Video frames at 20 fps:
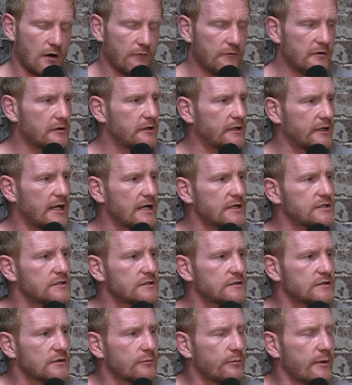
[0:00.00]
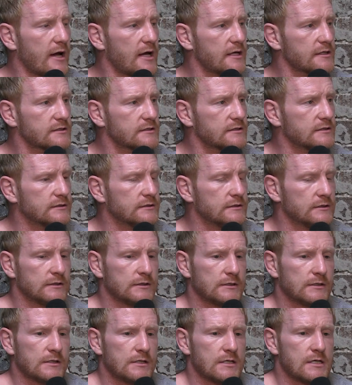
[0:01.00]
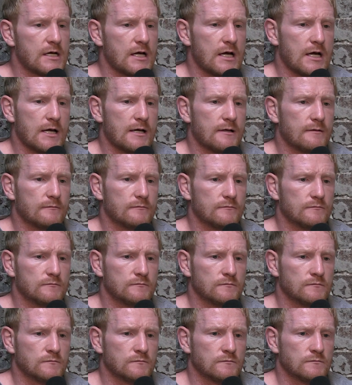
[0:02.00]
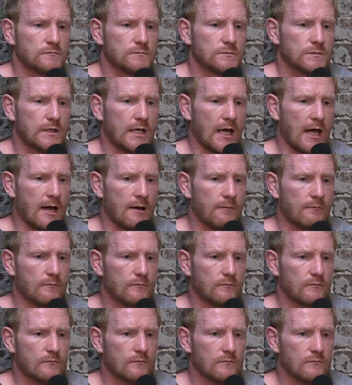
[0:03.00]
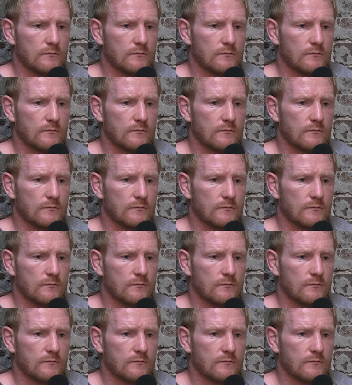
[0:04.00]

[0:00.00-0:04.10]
a real connection to the past. And Cam,